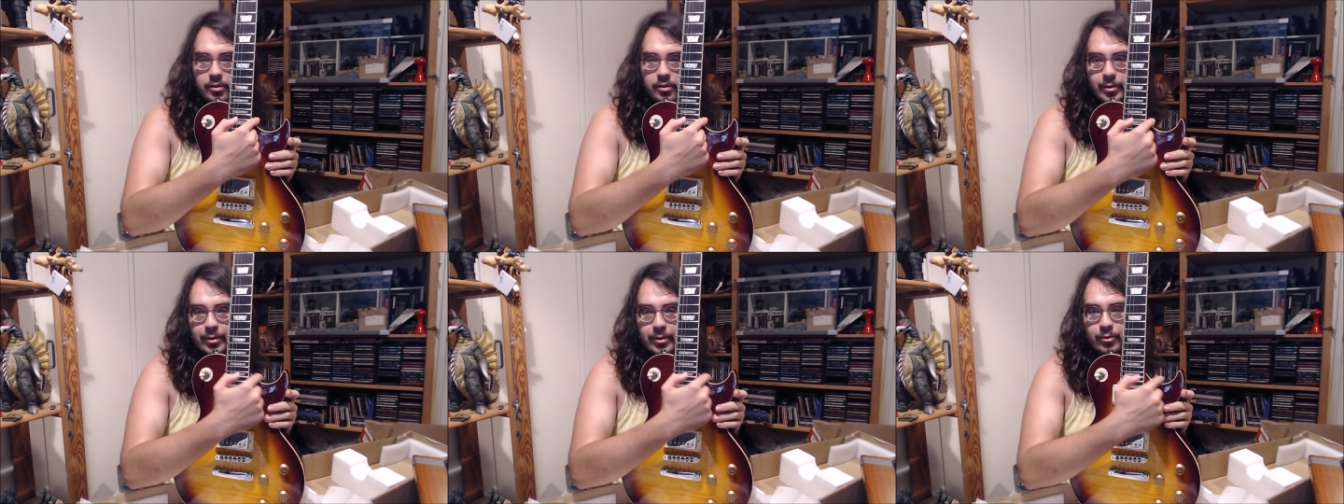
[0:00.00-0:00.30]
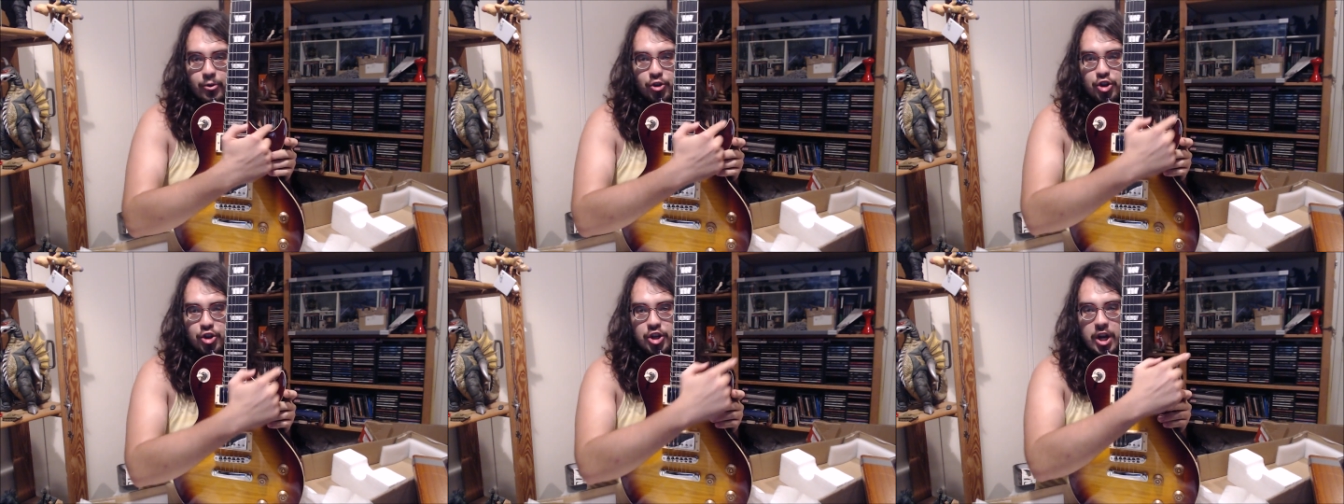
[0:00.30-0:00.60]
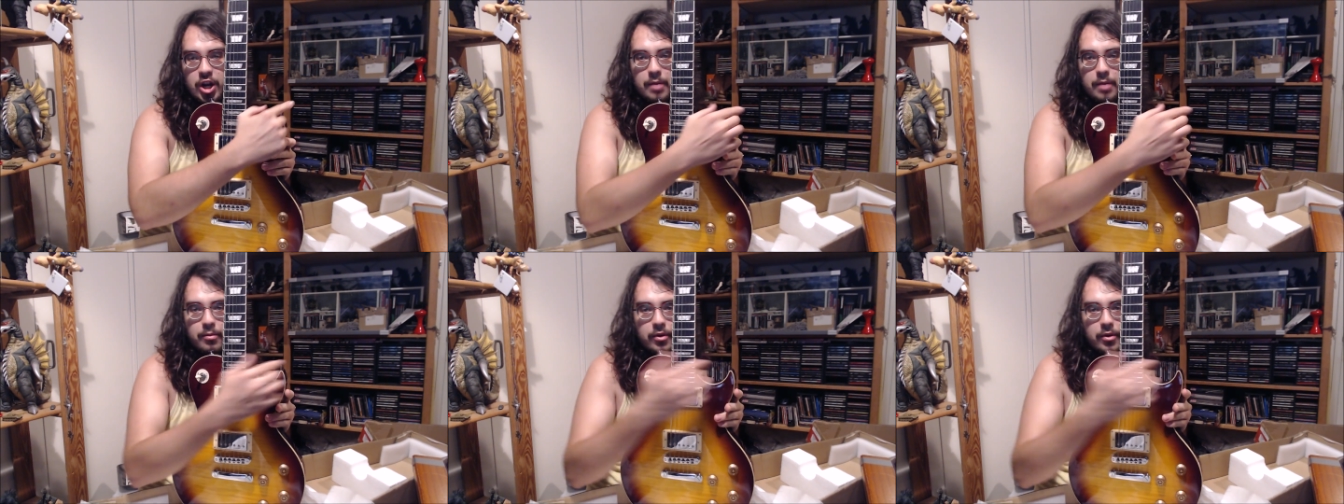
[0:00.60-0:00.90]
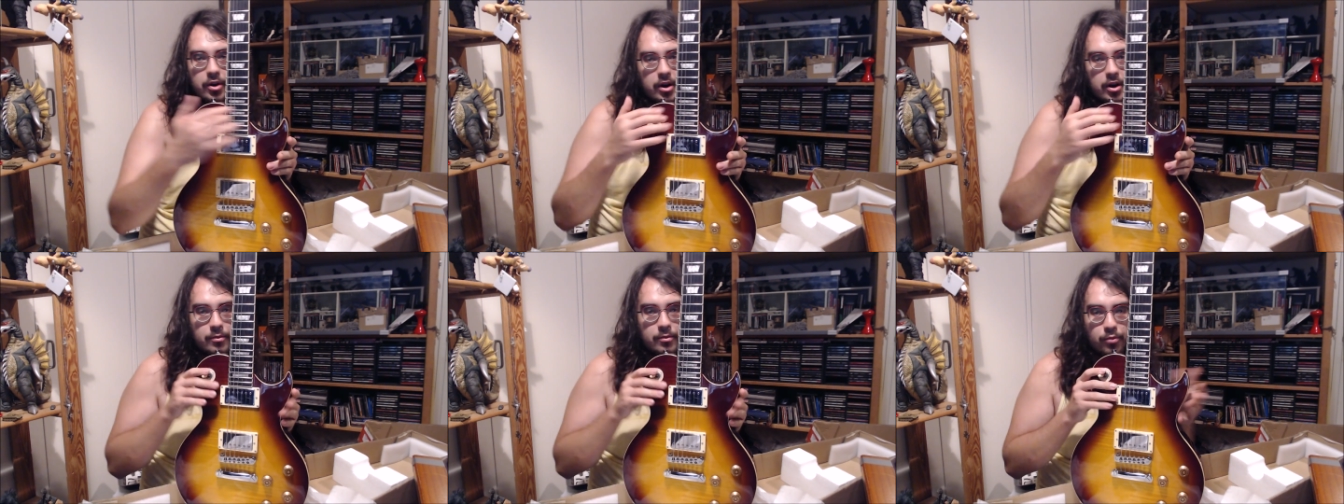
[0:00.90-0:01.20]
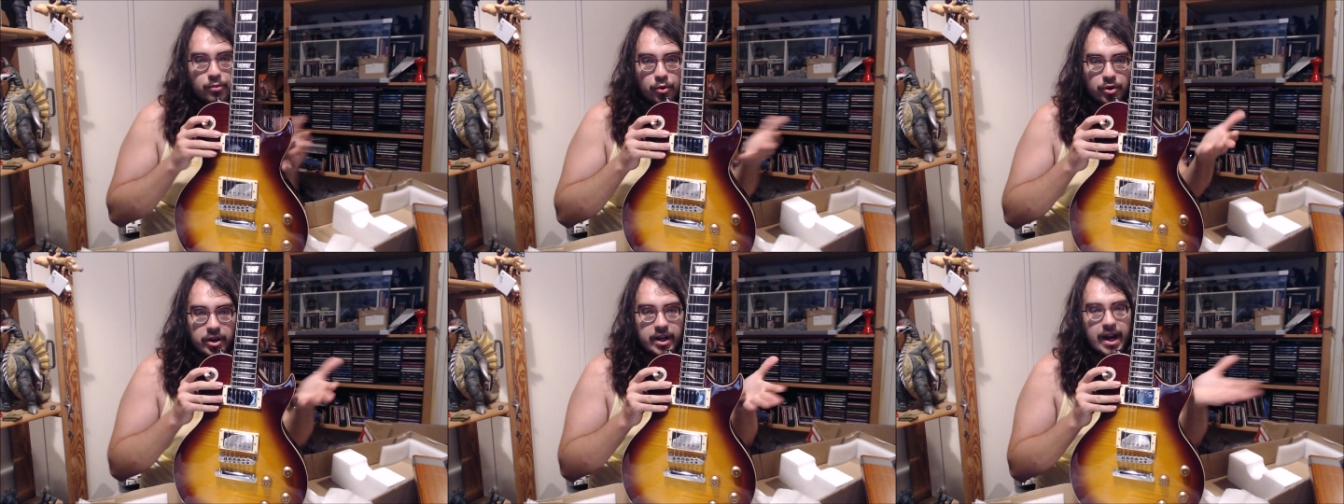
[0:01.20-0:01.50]
bit more sharper and
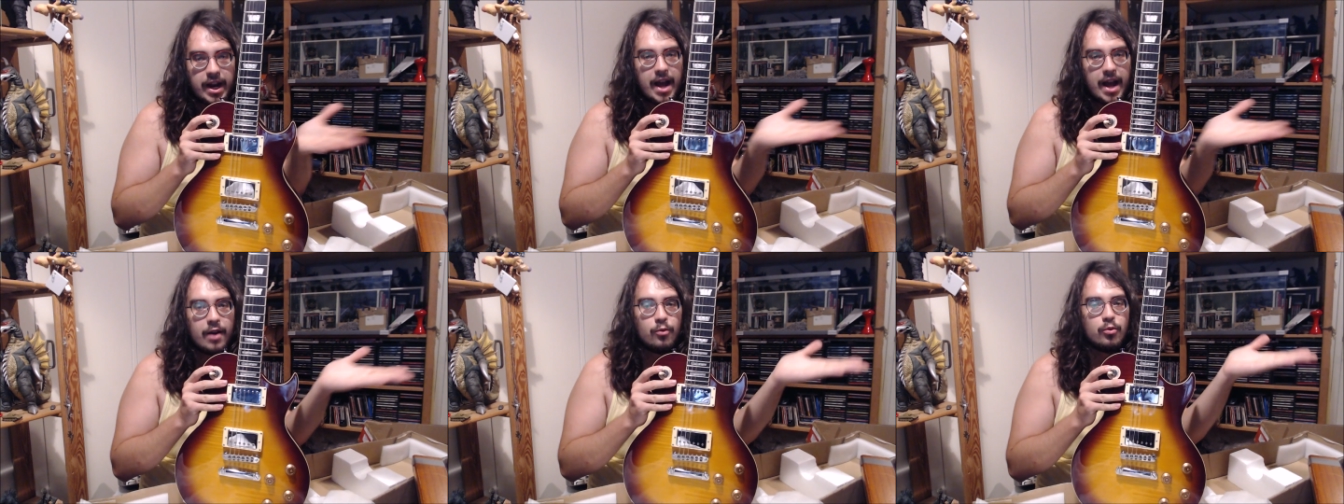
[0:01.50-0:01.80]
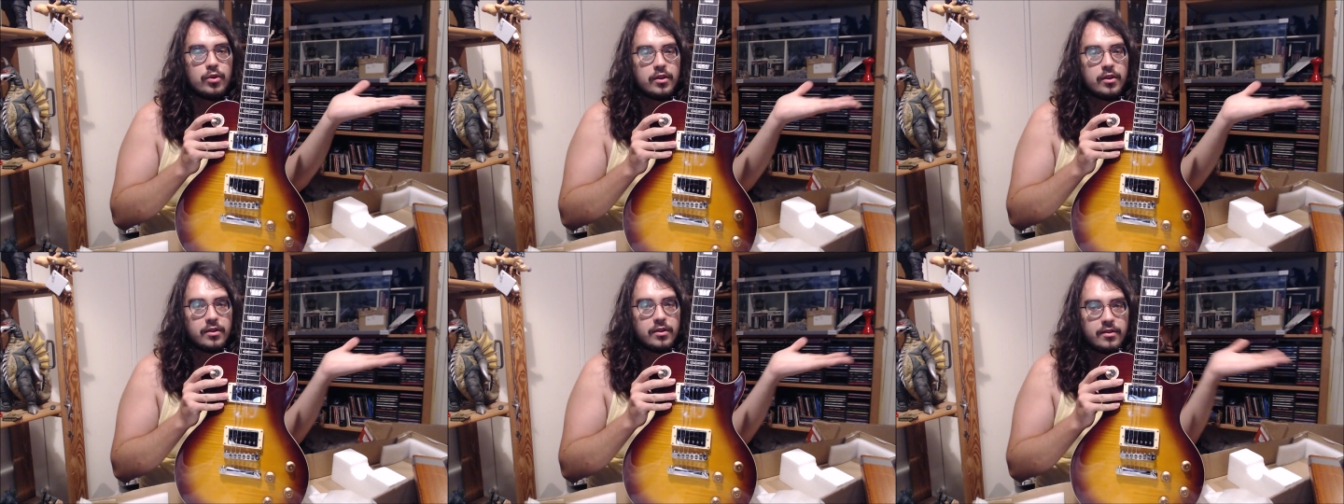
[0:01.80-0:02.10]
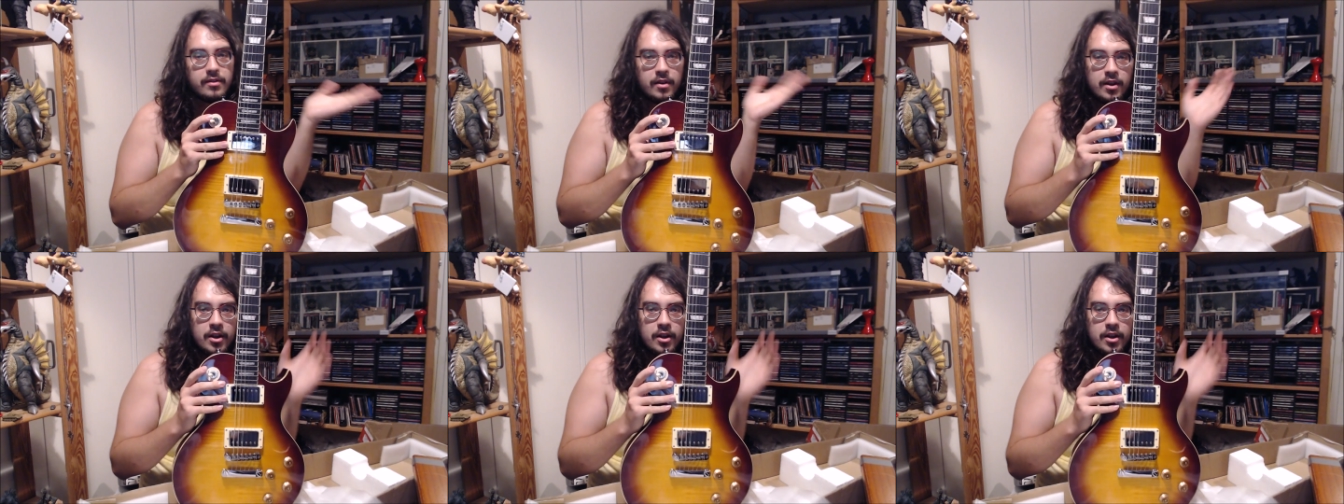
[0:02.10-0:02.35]
pointed outwards